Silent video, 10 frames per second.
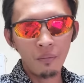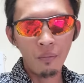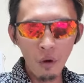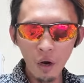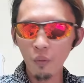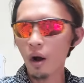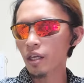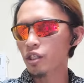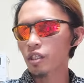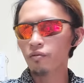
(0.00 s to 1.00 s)
more
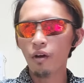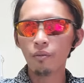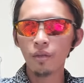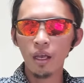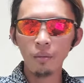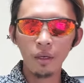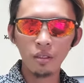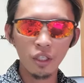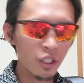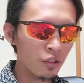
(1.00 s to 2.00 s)
watches from them, and
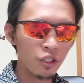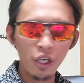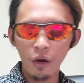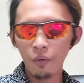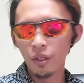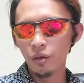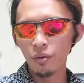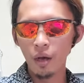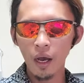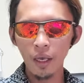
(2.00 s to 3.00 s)
just to share with you
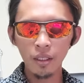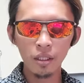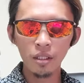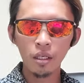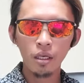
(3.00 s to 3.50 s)
guys,